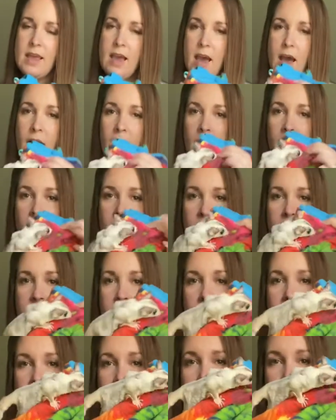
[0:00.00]
Yeah,
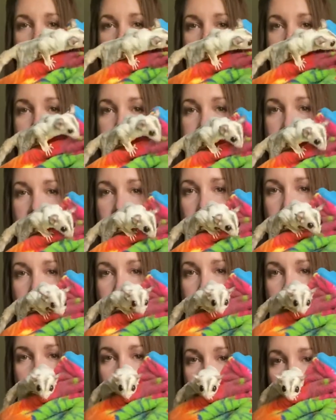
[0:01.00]
there's a
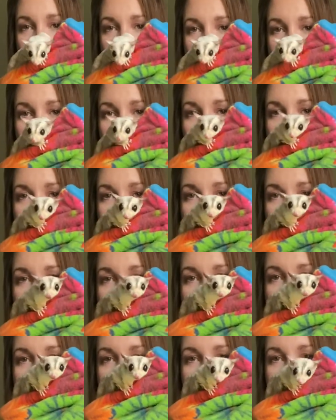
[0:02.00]
Pika girl.
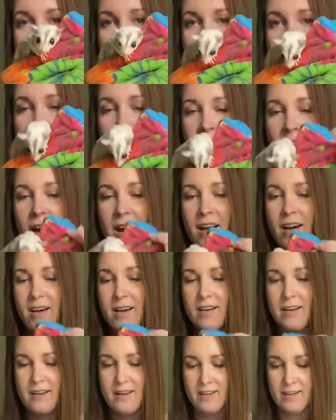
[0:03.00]
Huh
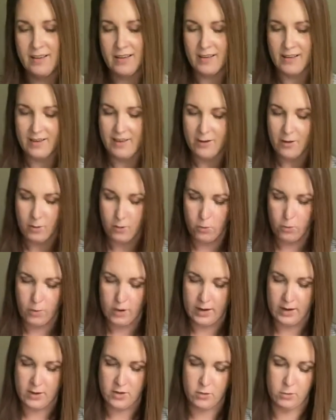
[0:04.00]

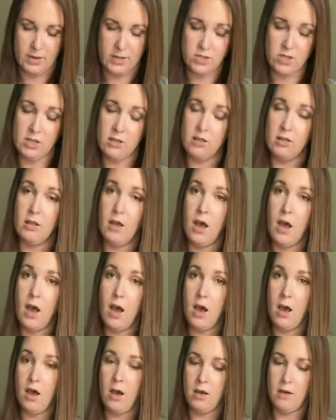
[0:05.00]
what is She
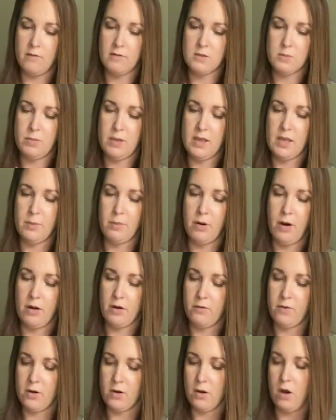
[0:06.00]
loves being a part
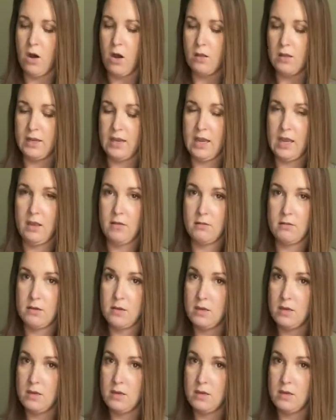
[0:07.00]
of her colony.